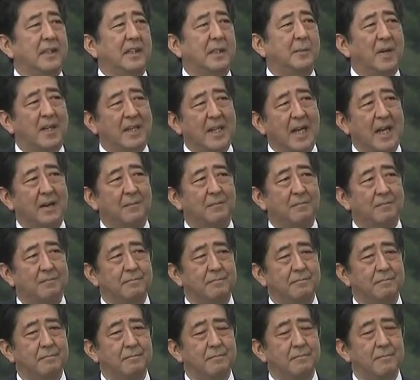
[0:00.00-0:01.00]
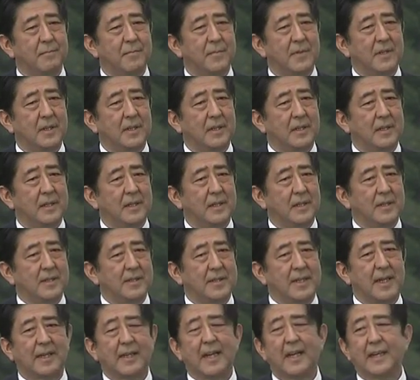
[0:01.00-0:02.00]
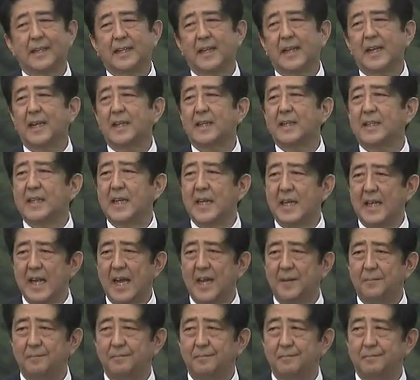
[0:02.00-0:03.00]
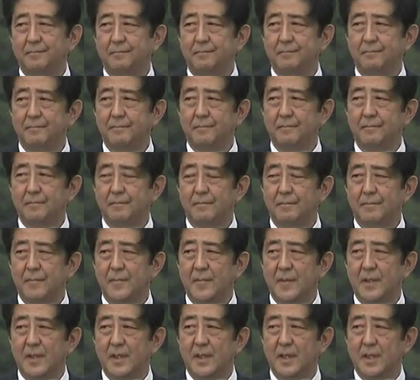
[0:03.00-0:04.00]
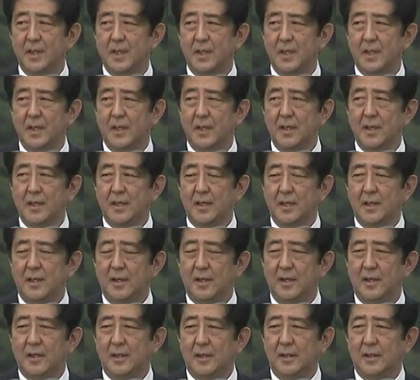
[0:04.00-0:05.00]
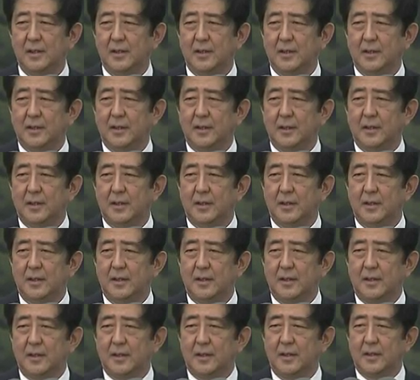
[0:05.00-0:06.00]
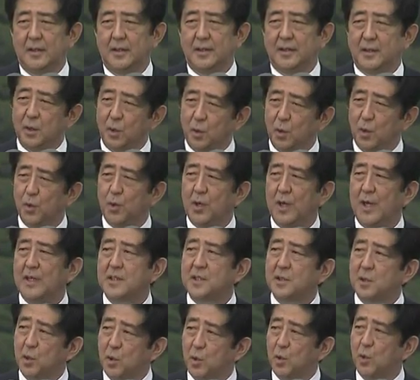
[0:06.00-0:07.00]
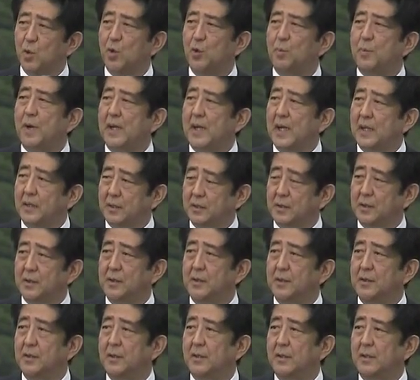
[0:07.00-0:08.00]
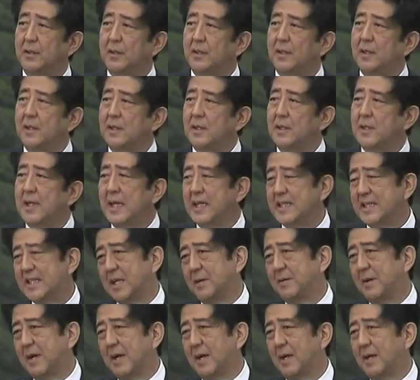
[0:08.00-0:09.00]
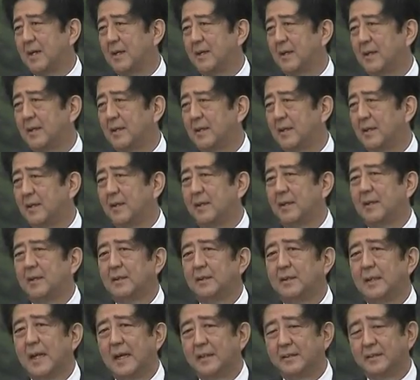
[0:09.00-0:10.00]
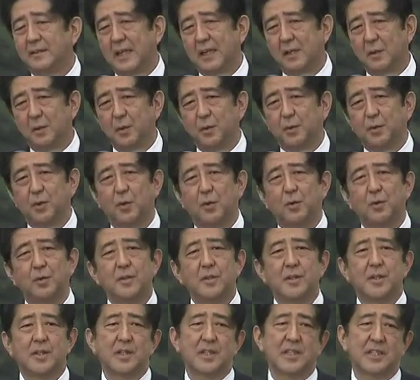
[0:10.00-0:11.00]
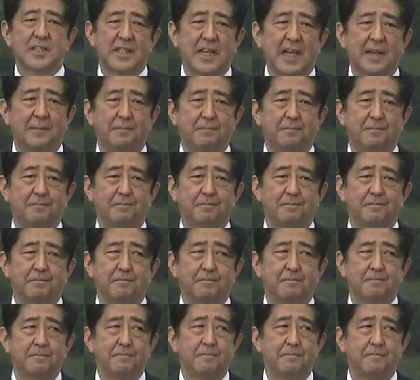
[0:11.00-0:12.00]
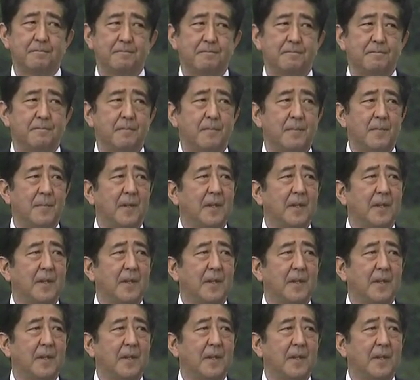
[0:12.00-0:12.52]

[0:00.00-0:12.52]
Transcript: Even today, the horrors of war have not been eradicated from the surface of the world. There is no end to the spiral where hatred creates hatred.